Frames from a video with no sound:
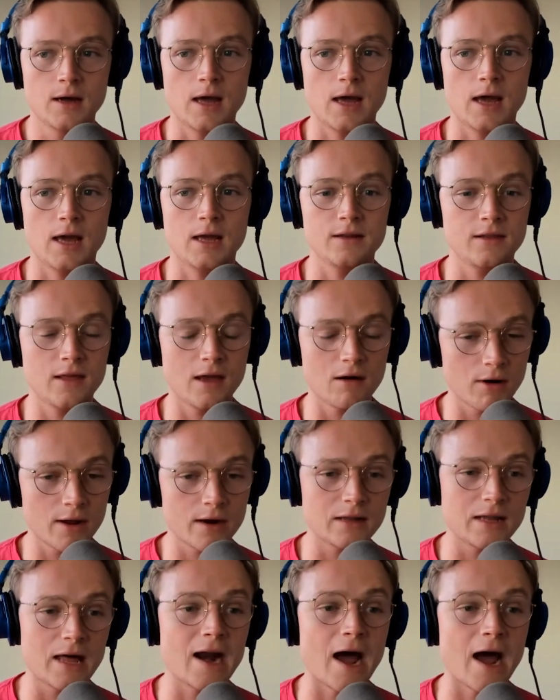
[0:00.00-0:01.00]
And they run
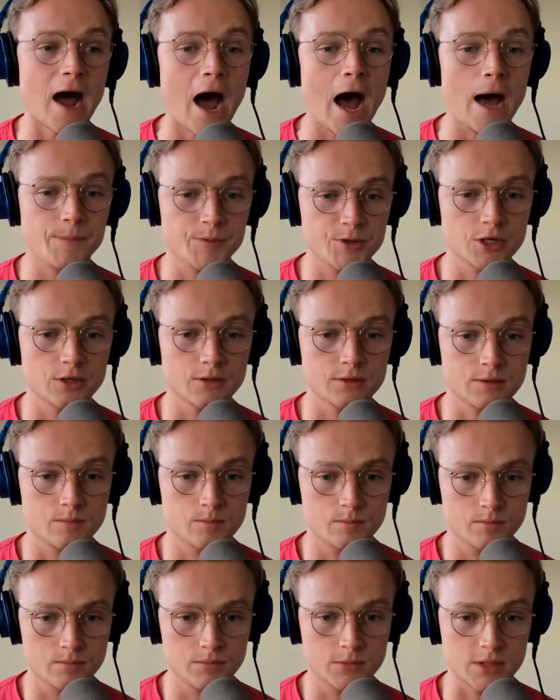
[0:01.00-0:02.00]
a lot of
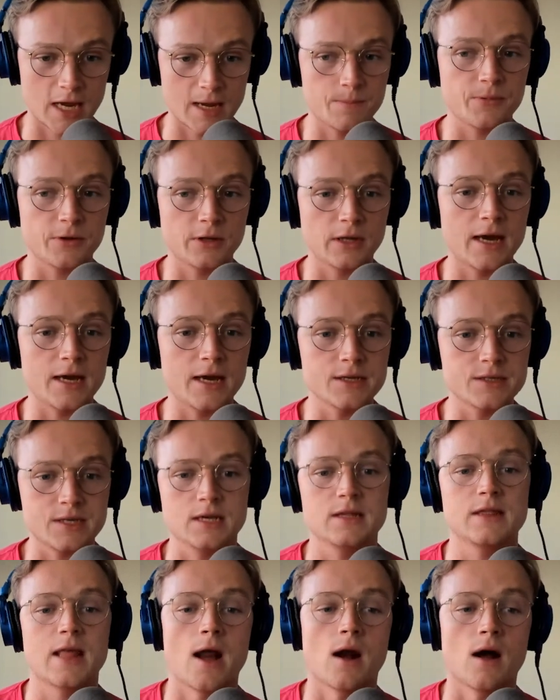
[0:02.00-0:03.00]
option-type plays
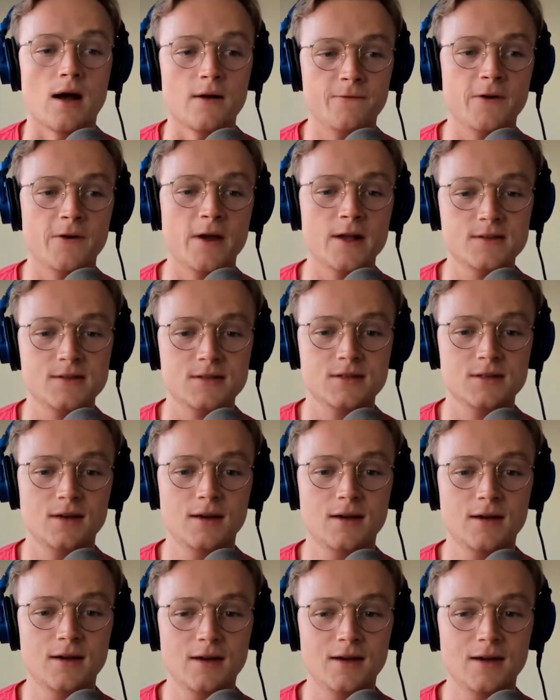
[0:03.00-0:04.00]
in that offense,
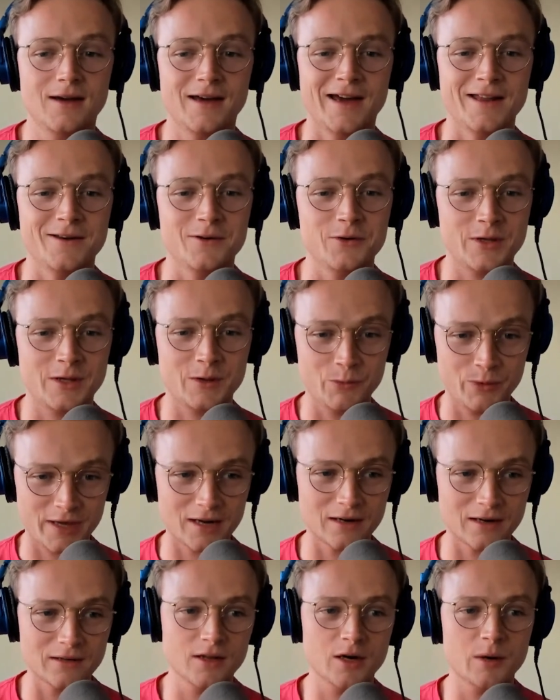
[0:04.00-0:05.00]
and we, we
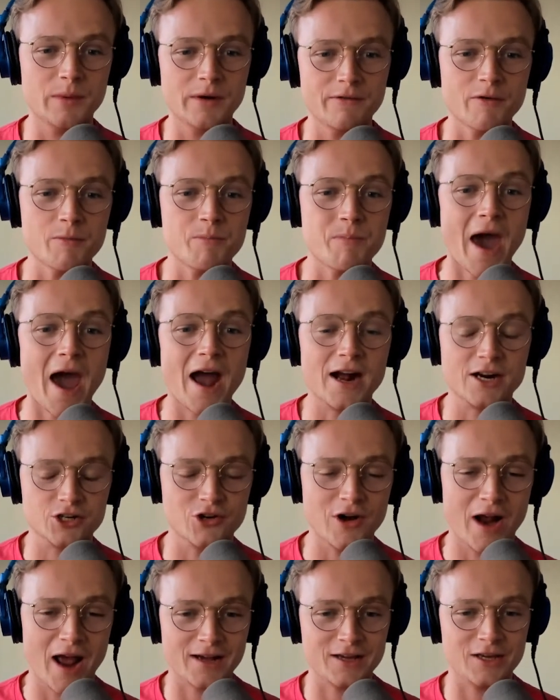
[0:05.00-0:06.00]
get a little bit of a
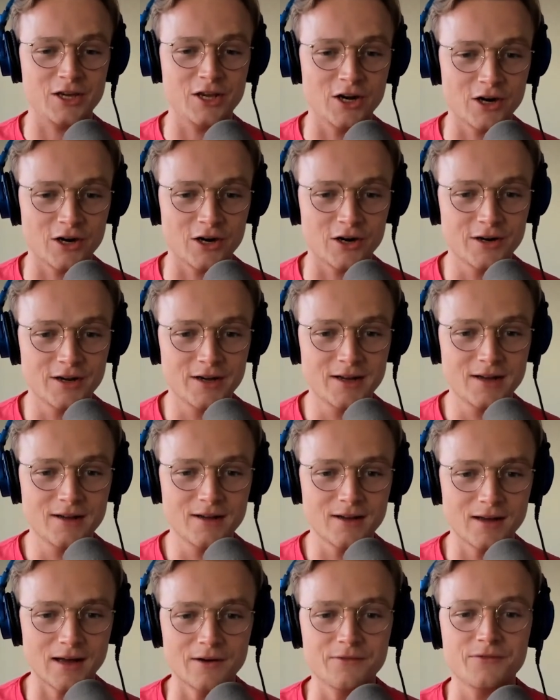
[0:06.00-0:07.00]
backtrack here
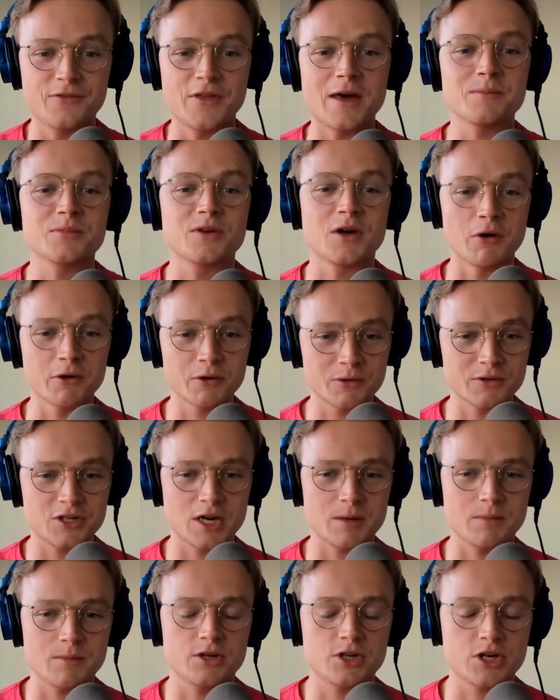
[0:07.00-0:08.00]
of them going with
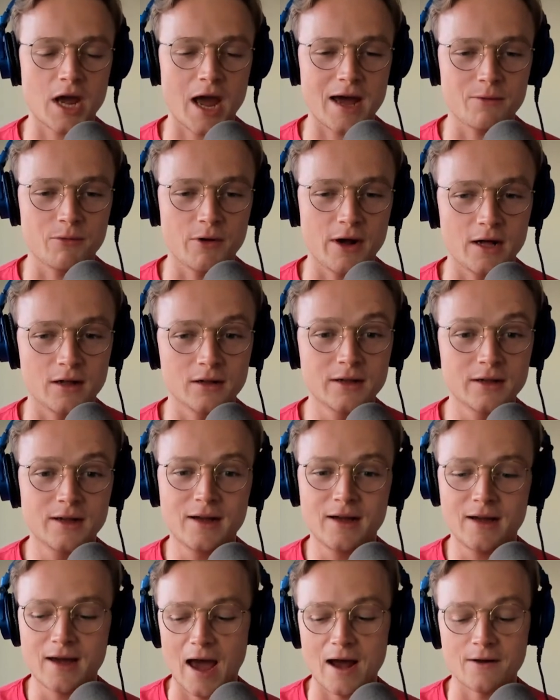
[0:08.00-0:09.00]
Jamey Chadwell
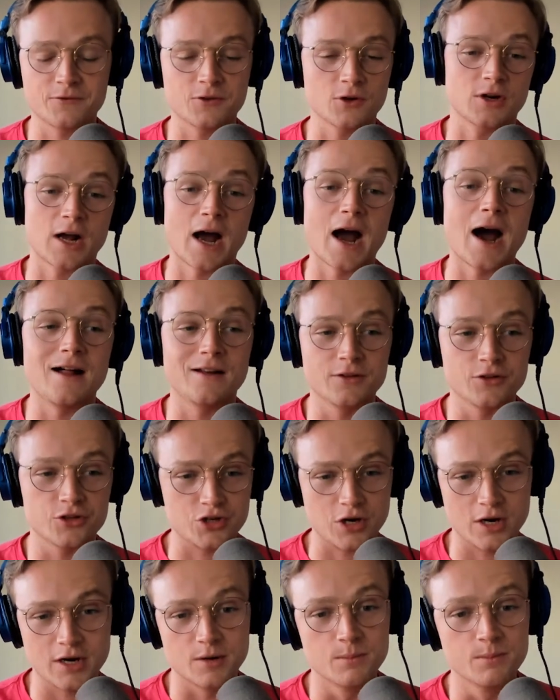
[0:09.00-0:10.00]
after Collins
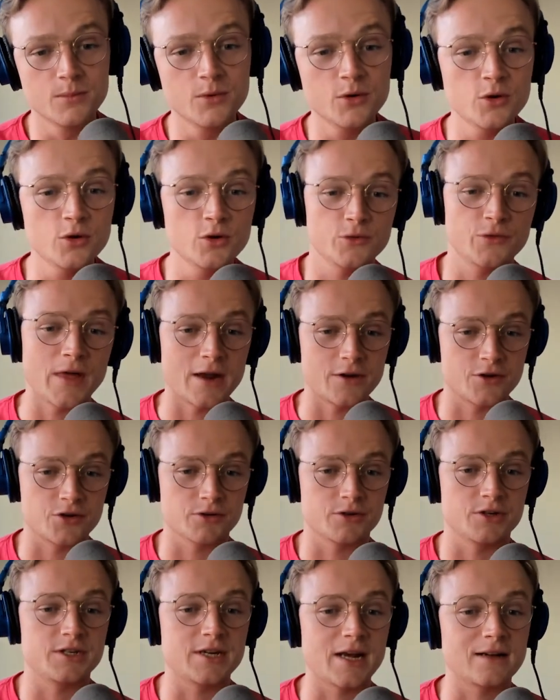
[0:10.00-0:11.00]
tried to move that
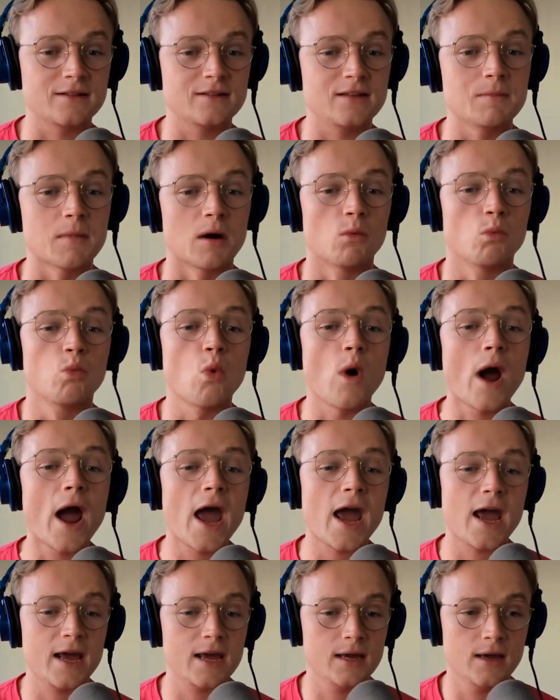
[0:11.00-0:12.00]
Georgia Tech team
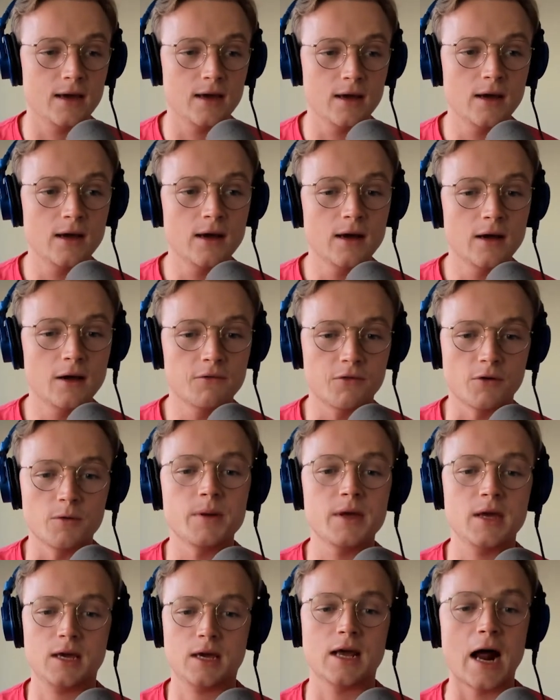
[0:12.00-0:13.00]
away from
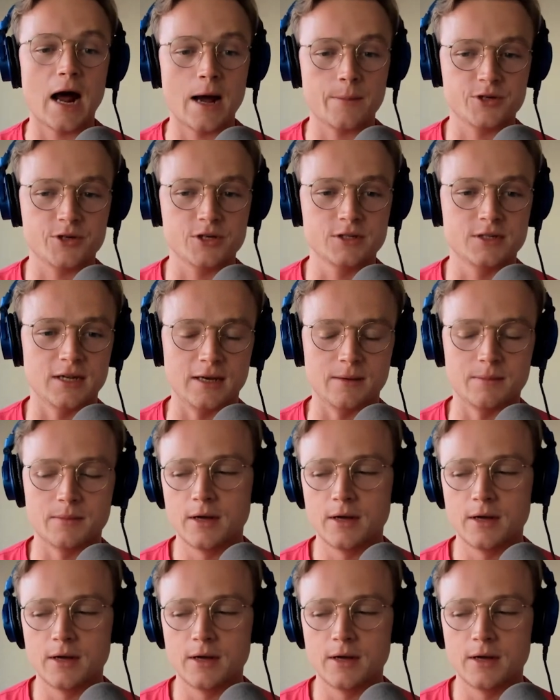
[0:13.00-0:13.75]
being an option team.